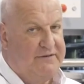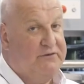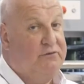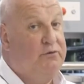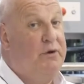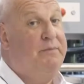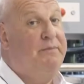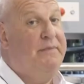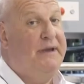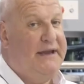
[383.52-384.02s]

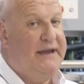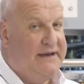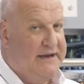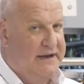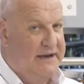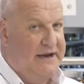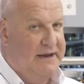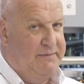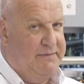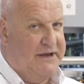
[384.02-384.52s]
to
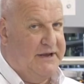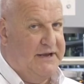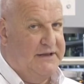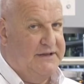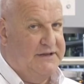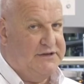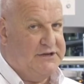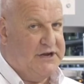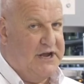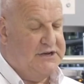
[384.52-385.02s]
immediately begin
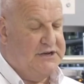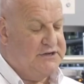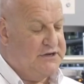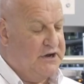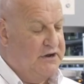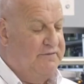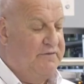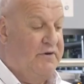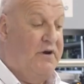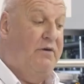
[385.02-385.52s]
the
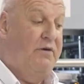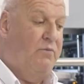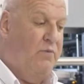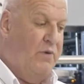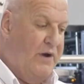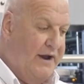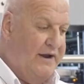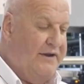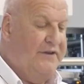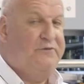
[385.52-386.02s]
changeover
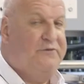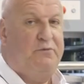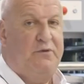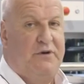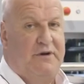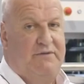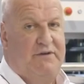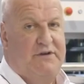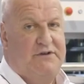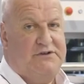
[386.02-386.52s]
when his
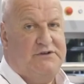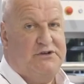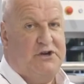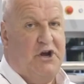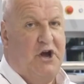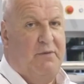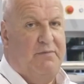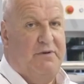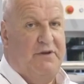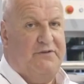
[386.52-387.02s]
previous
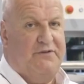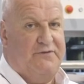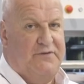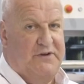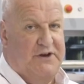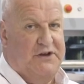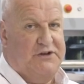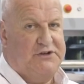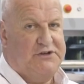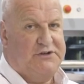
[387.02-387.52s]
job is
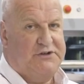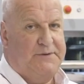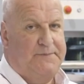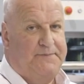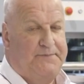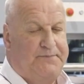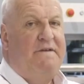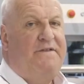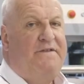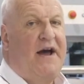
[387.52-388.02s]
finished.
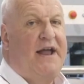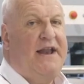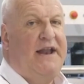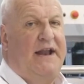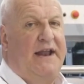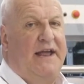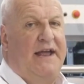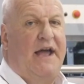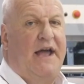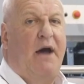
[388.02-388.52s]

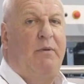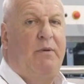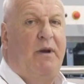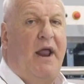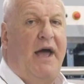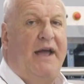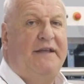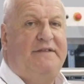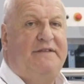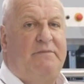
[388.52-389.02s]
Finally, I would
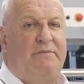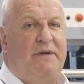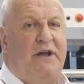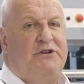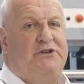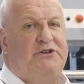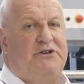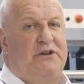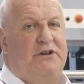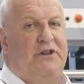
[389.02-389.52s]
like to
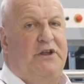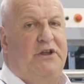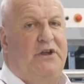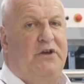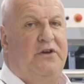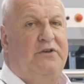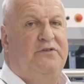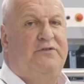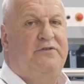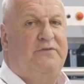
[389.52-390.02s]
mention the
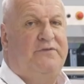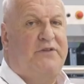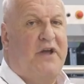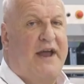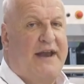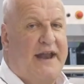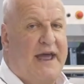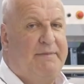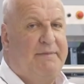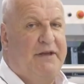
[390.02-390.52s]
use of
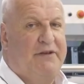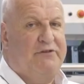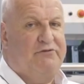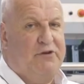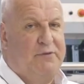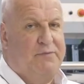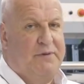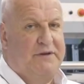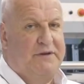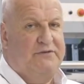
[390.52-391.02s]
dynamic
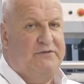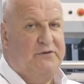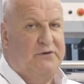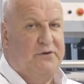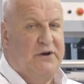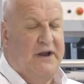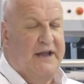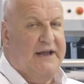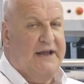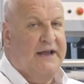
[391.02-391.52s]
stripping
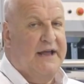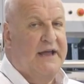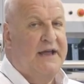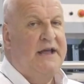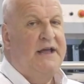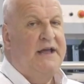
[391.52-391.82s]
tooling.